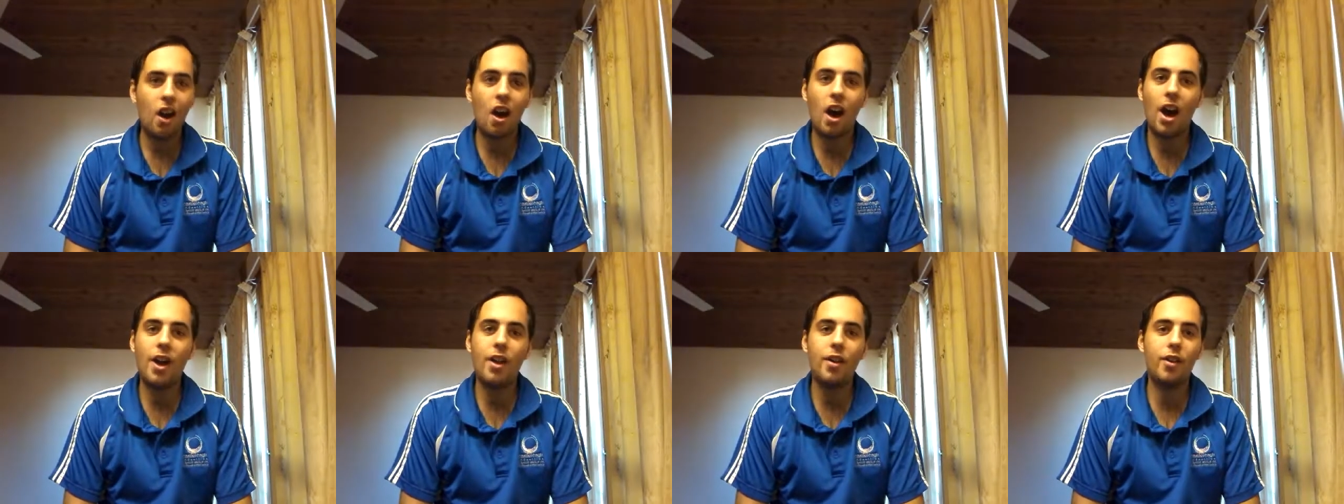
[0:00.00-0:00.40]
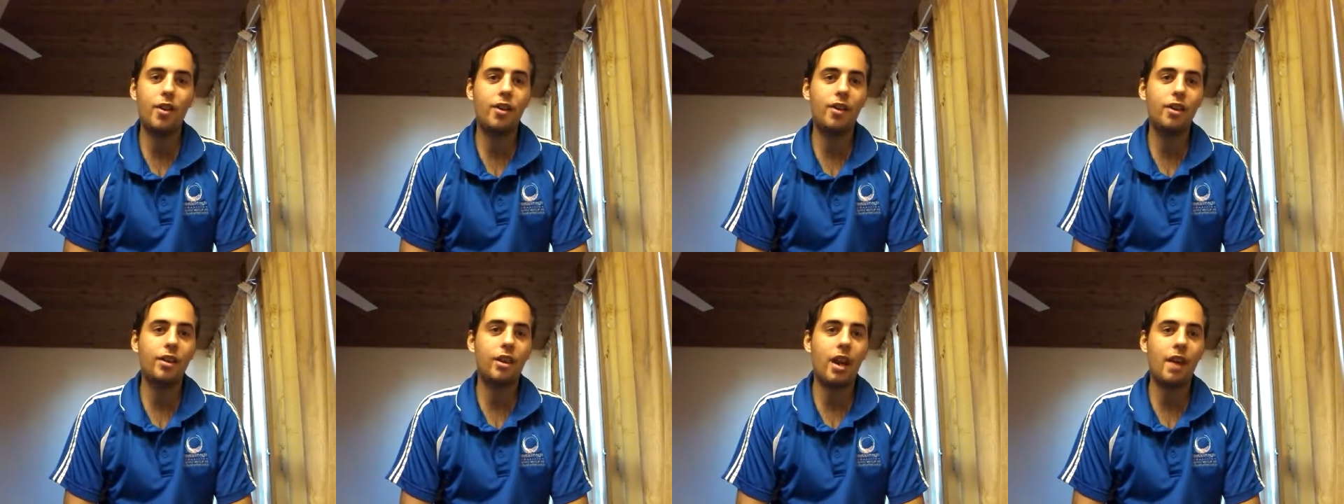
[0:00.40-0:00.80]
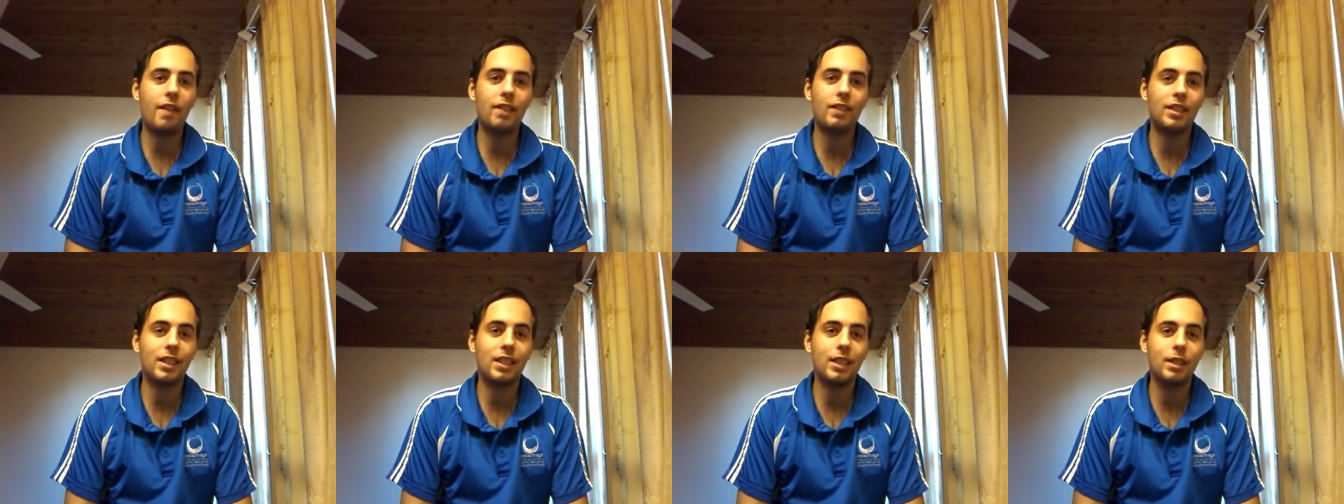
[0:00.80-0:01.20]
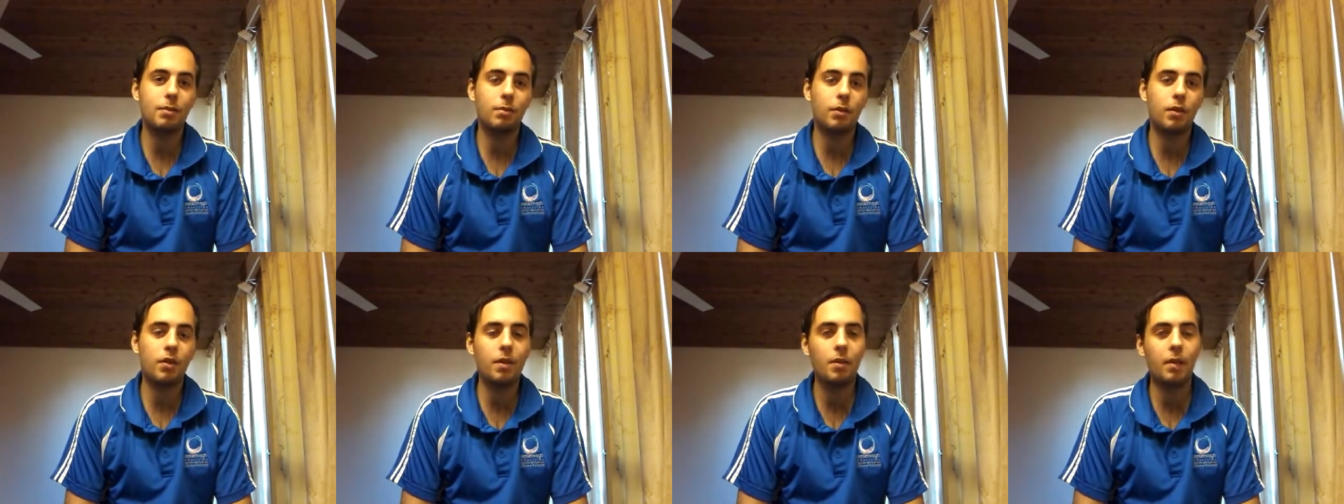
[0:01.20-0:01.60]
I don't know this. I haven't seen this
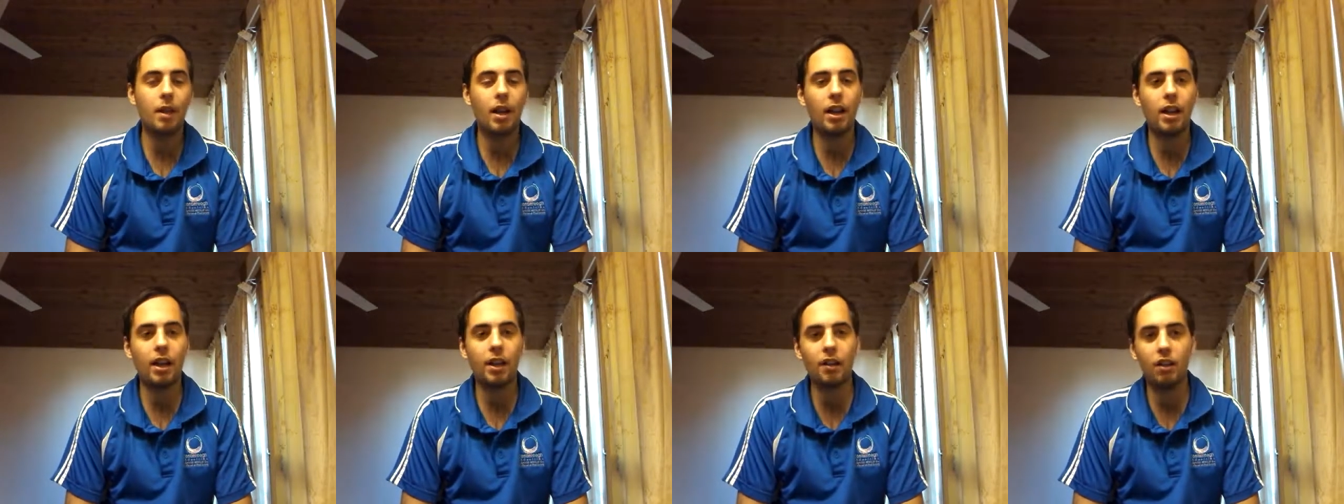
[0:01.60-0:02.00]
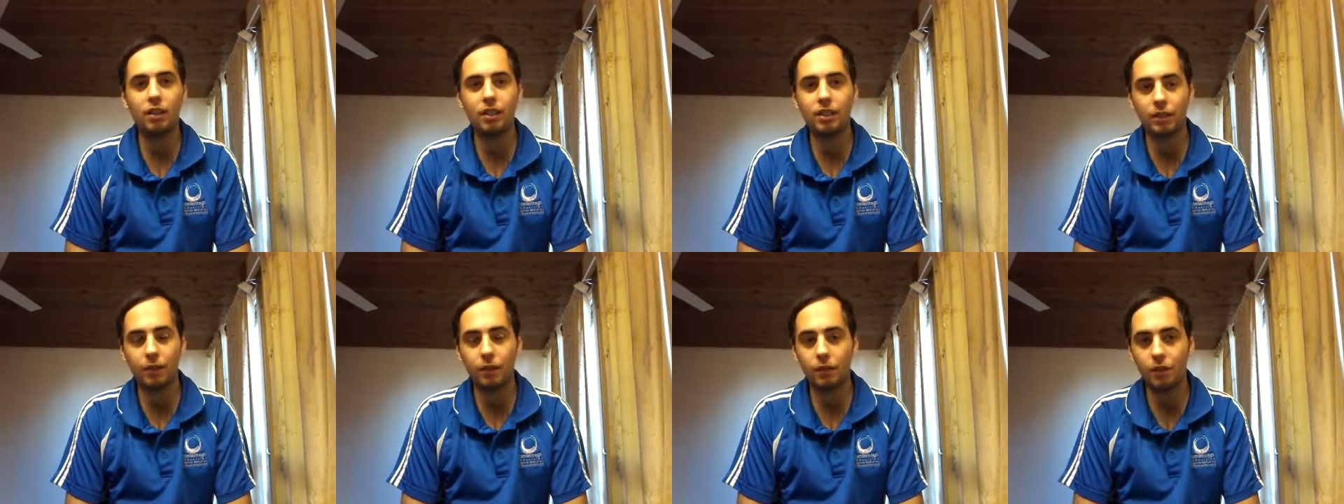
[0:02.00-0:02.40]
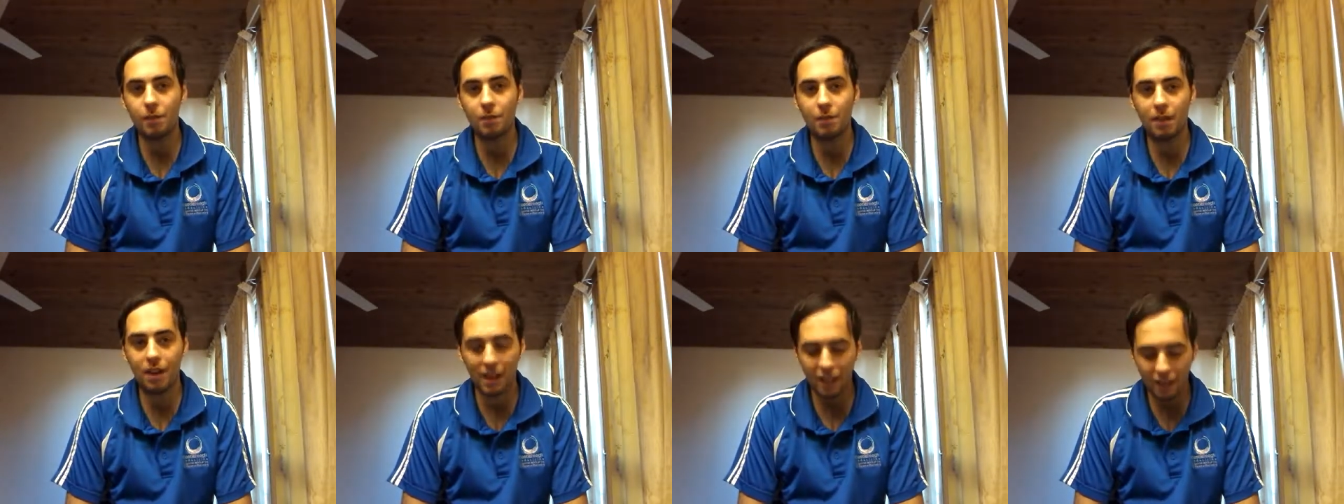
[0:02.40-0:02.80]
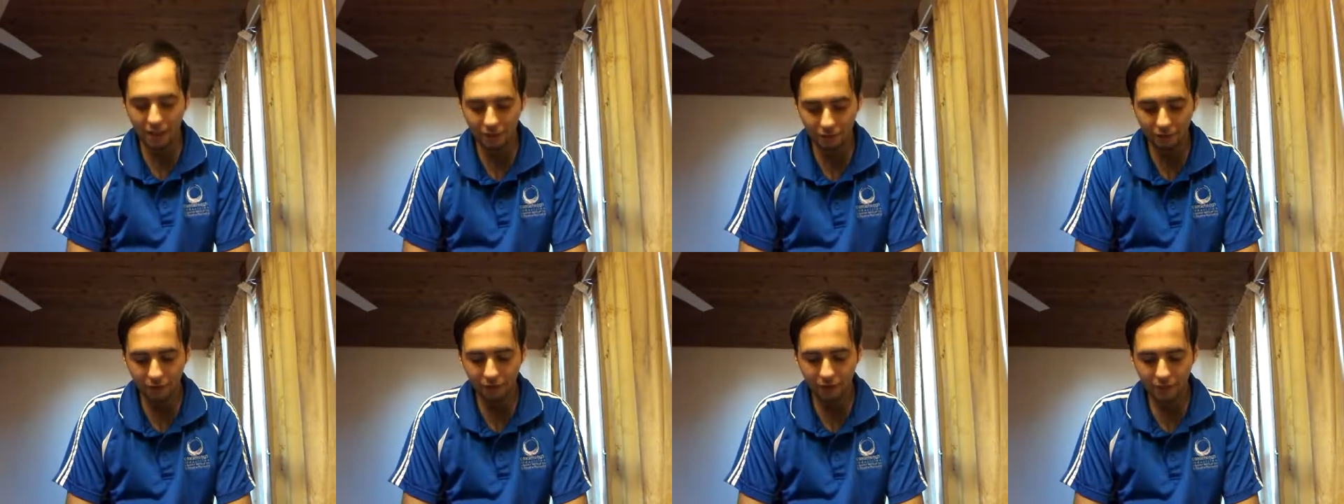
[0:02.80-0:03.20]
movie, but I know some of you might
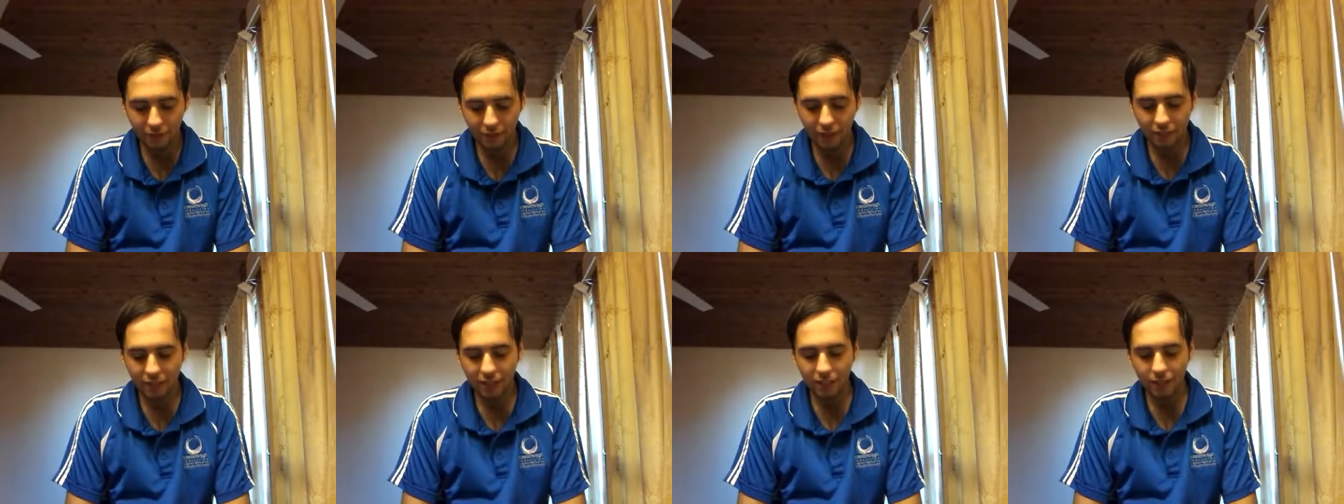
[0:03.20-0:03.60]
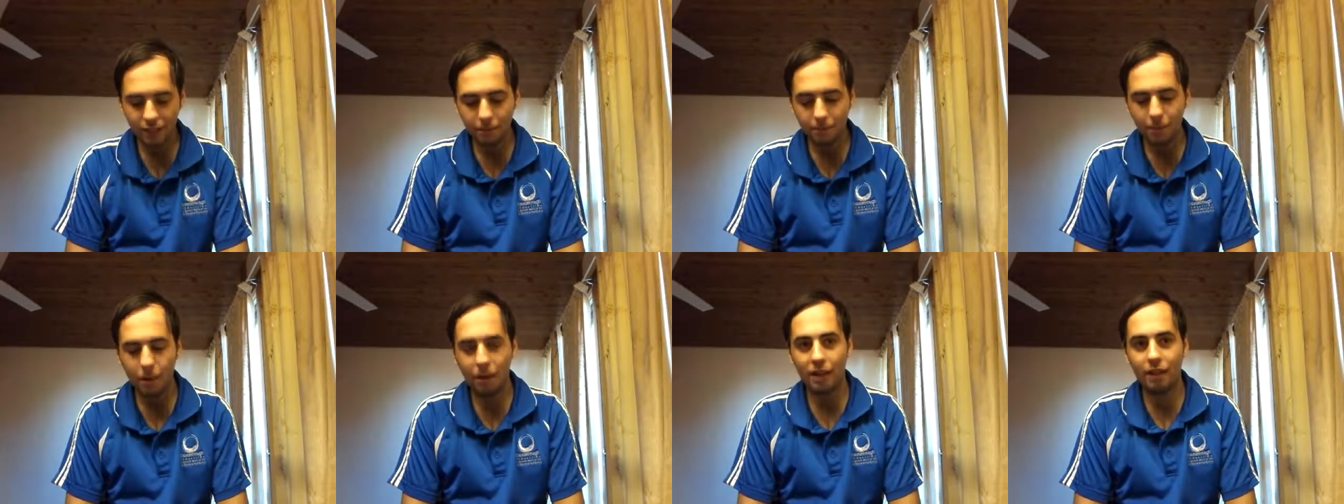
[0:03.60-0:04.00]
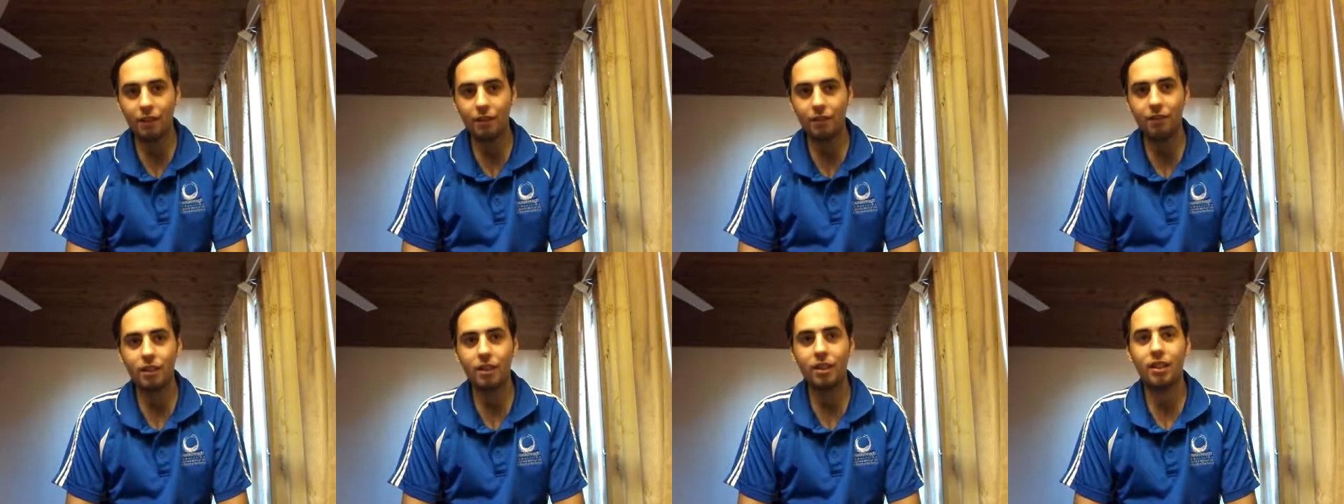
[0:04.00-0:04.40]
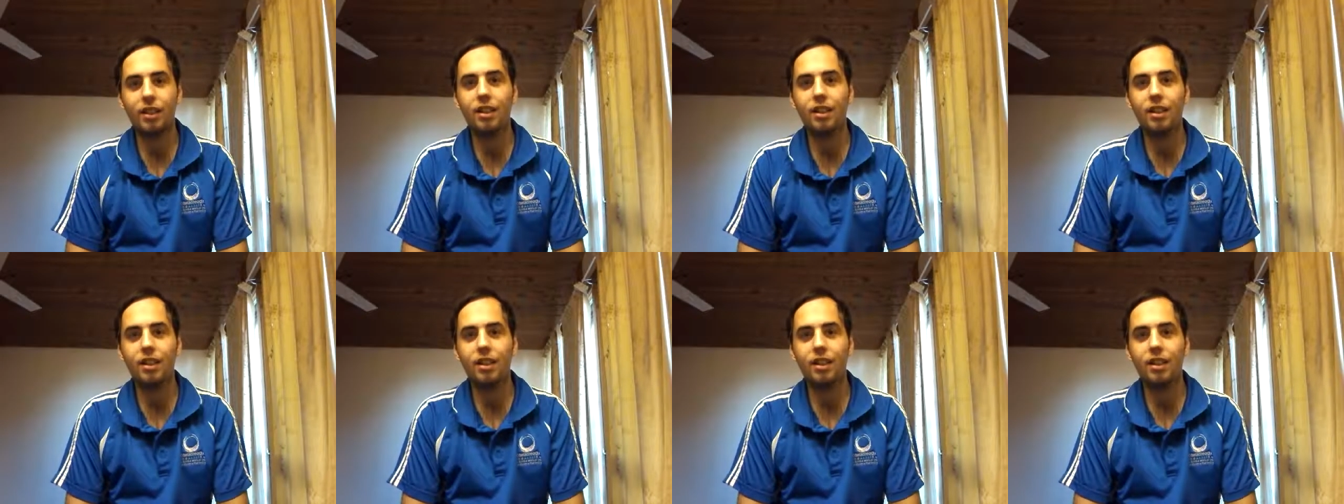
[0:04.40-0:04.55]
have, might have.